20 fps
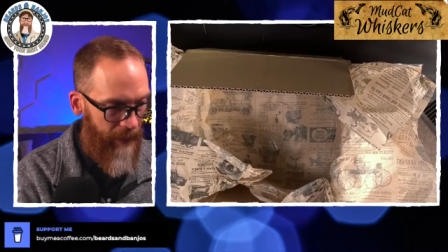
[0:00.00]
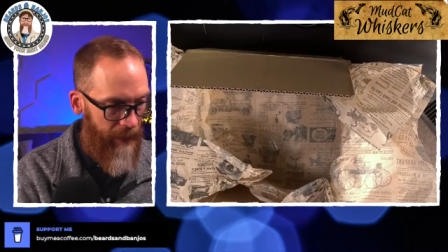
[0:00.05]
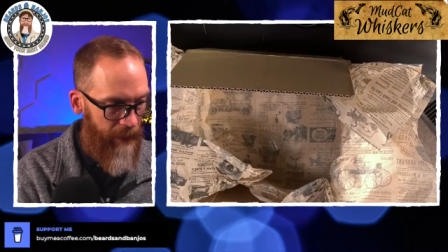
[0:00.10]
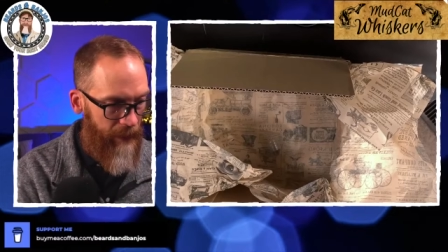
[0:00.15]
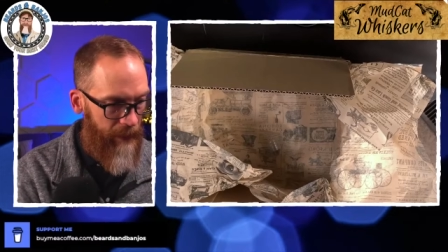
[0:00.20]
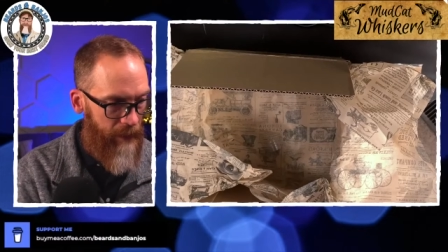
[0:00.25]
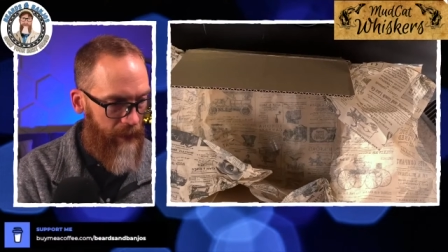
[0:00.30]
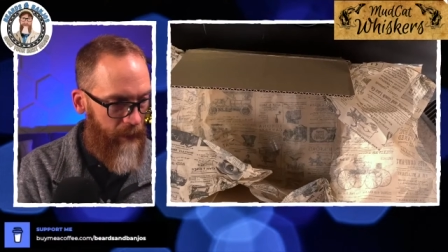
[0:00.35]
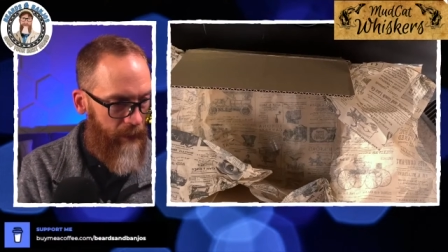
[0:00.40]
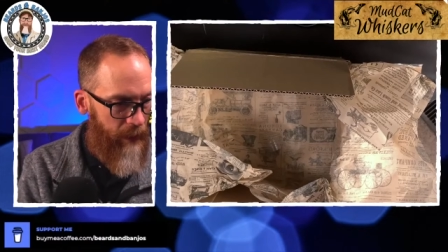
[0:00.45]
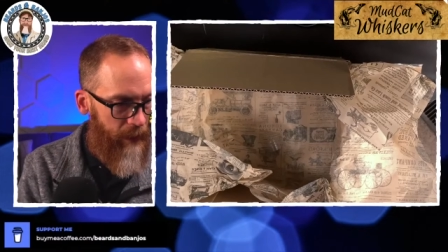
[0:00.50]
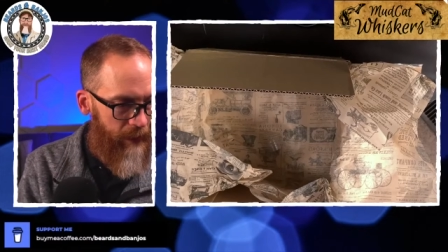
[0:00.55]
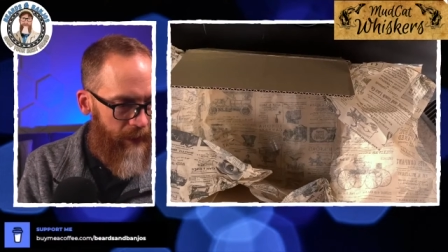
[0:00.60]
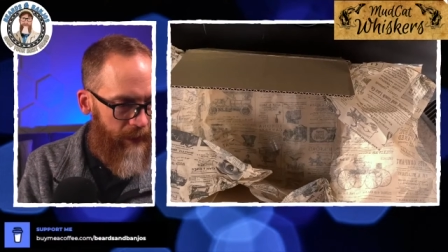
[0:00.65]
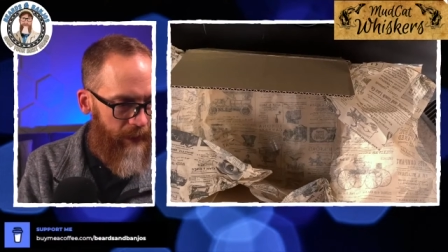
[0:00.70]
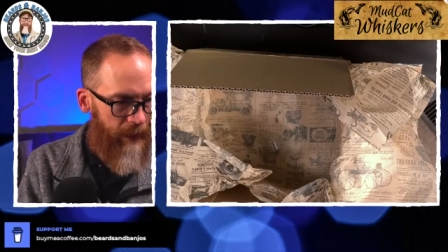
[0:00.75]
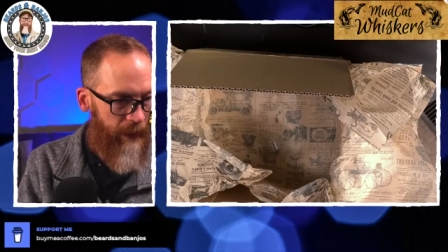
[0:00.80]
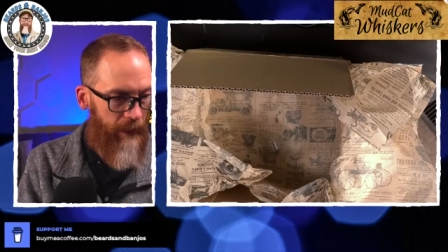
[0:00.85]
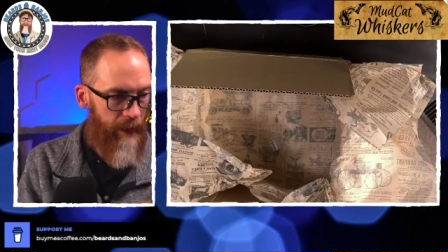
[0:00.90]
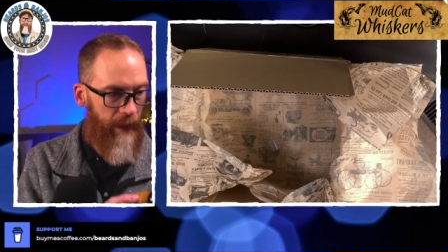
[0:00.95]
is the
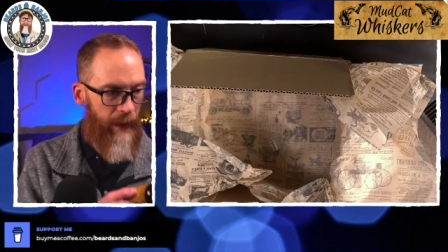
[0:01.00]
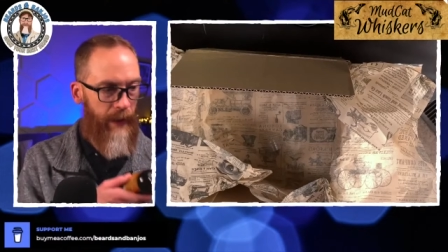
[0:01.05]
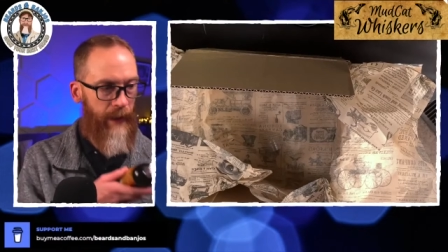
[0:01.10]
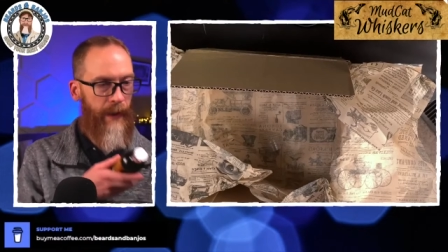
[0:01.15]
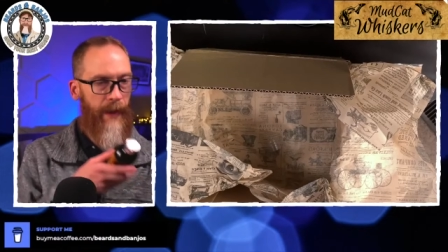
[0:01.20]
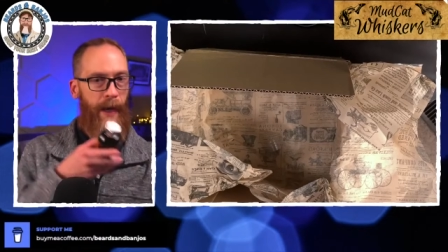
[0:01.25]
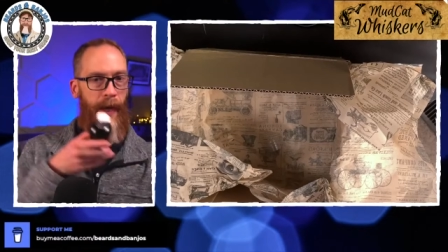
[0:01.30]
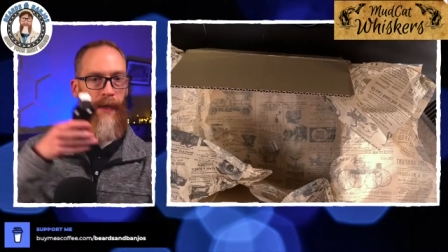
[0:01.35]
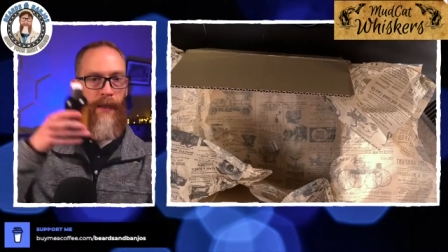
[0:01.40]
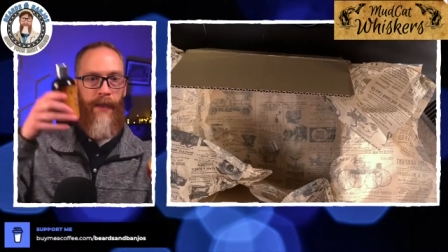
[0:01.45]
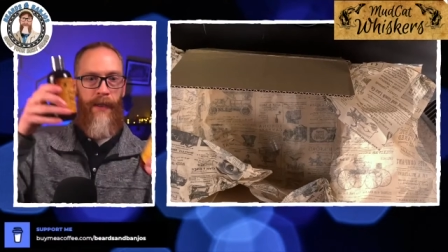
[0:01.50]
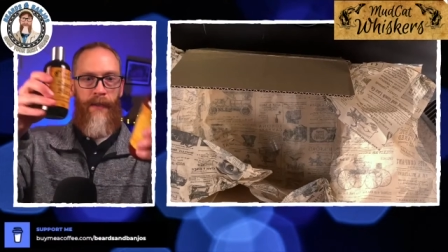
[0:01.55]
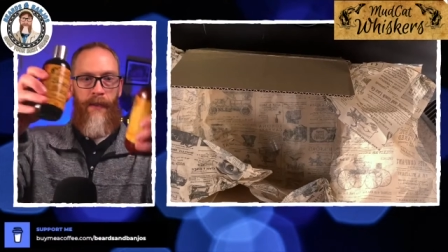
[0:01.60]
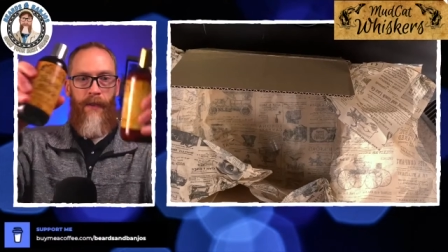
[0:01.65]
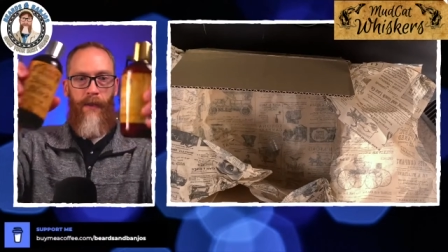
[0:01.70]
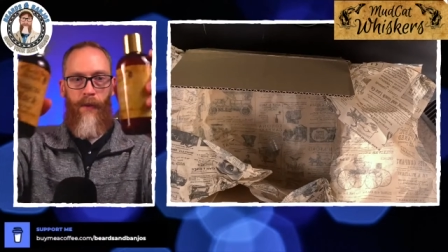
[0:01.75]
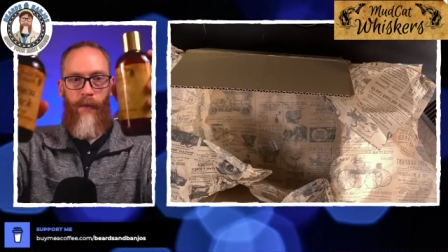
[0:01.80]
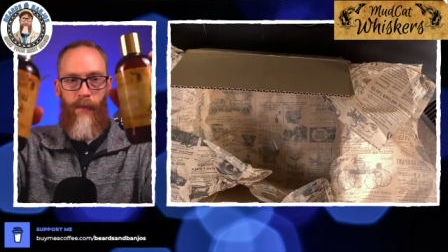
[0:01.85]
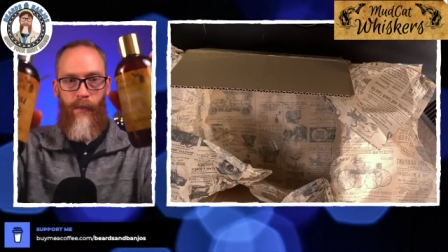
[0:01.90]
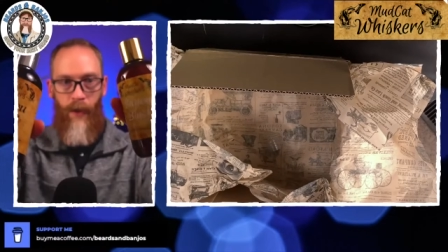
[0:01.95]
scent that I got in
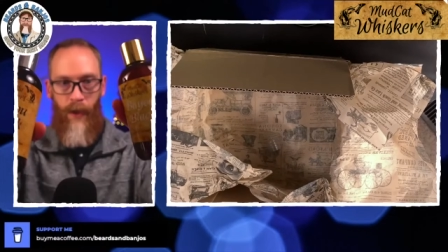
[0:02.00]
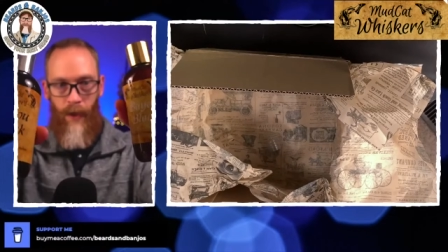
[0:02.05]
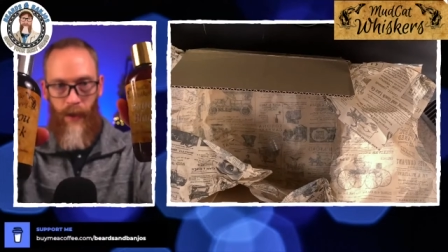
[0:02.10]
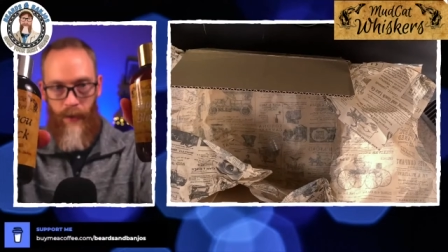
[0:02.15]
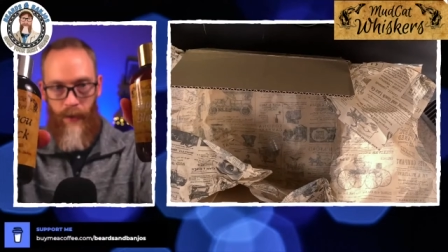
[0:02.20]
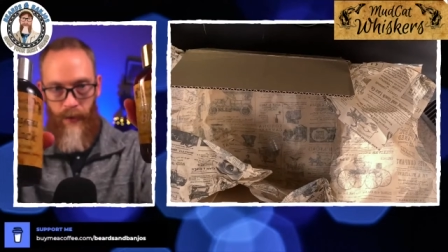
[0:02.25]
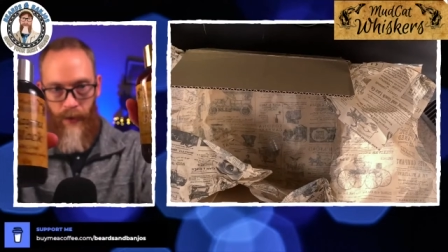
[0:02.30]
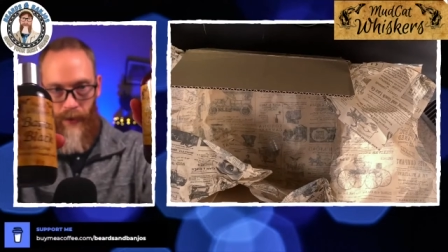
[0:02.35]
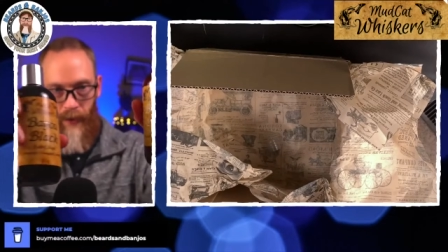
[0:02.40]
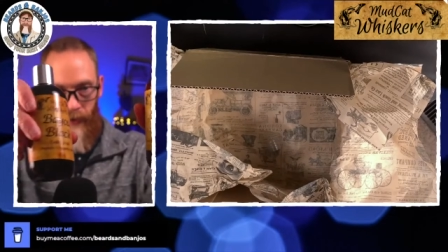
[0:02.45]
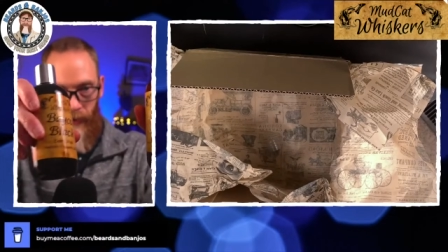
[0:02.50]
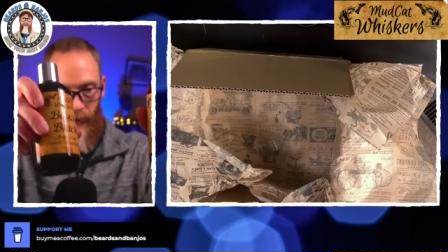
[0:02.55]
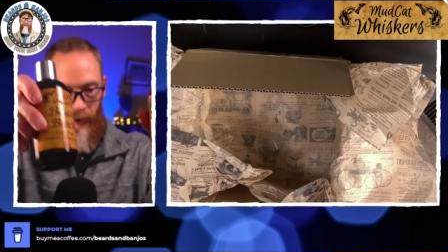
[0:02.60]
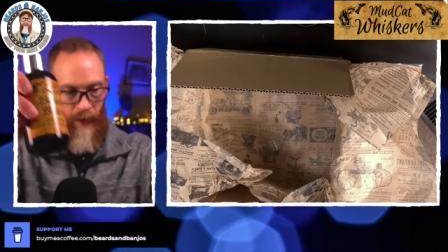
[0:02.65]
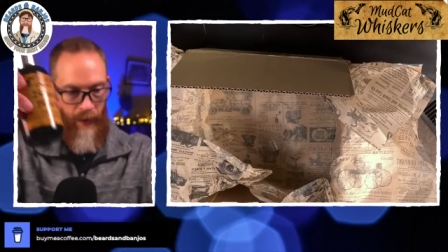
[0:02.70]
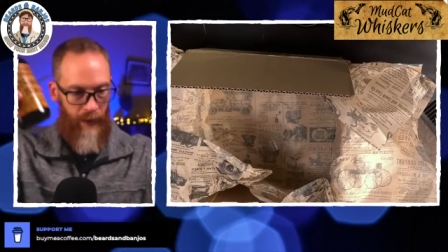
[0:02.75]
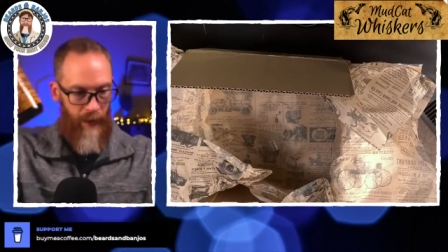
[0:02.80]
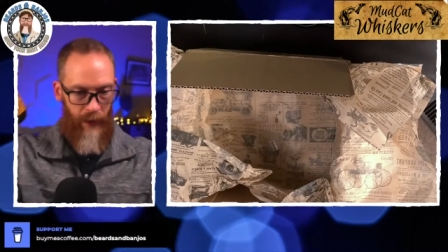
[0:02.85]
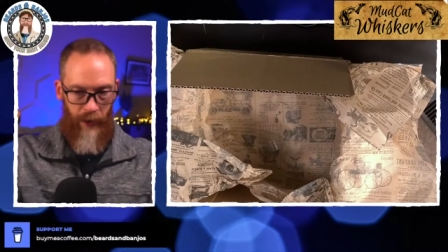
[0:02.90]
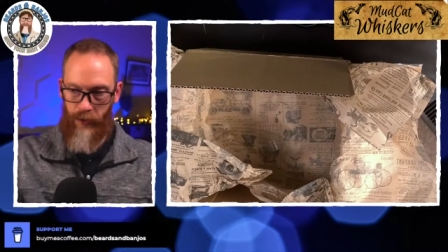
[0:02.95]
the wash and the
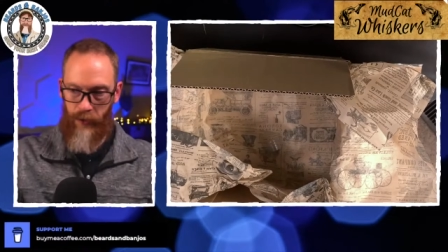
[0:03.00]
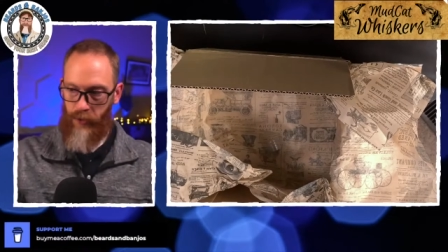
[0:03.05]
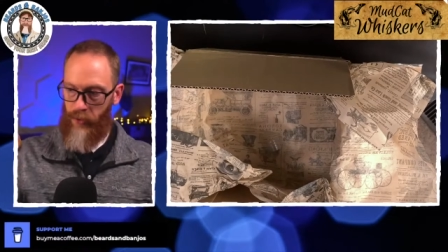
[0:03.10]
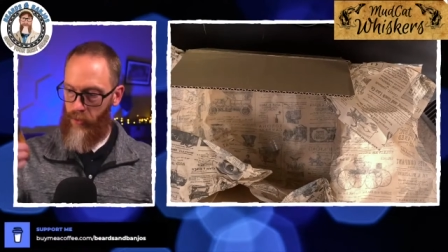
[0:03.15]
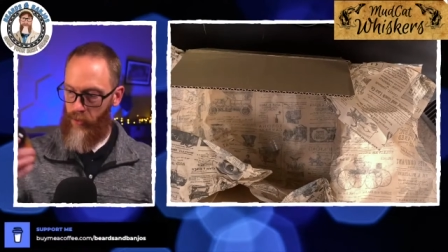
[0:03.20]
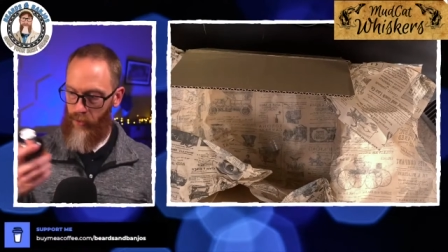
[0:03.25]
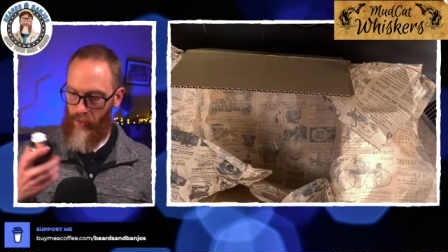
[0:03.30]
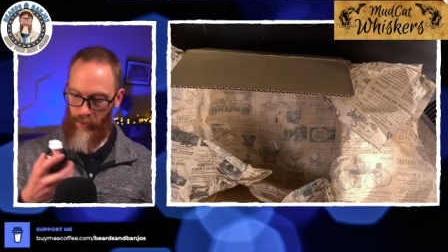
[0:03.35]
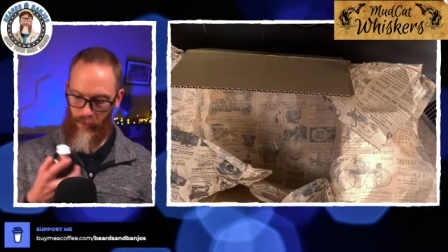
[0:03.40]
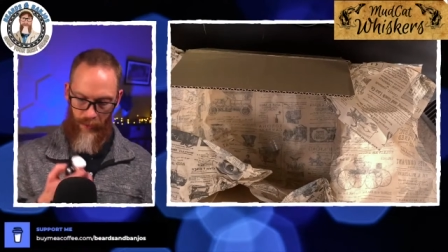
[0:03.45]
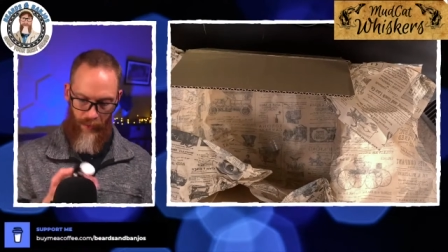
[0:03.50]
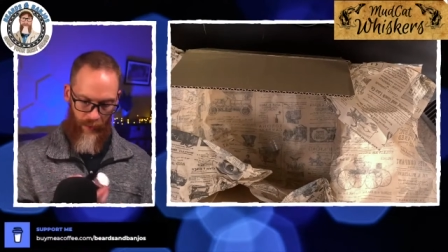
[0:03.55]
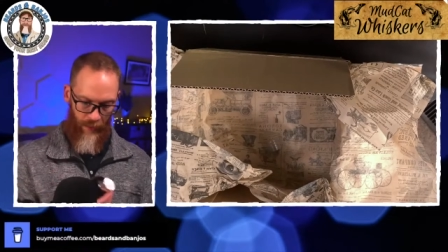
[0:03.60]
conditioner.